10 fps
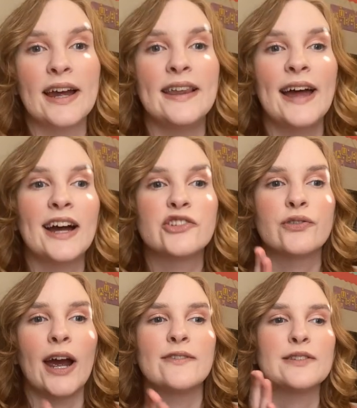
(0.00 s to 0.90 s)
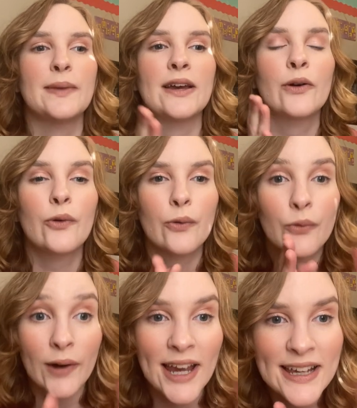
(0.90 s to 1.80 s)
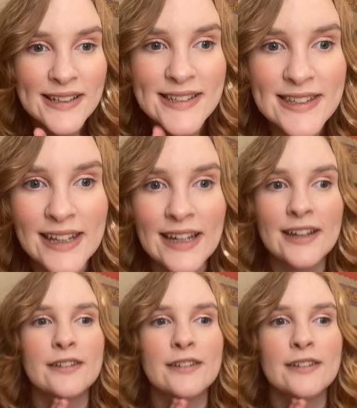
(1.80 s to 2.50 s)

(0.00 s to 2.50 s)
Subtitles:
and that drives me crazy.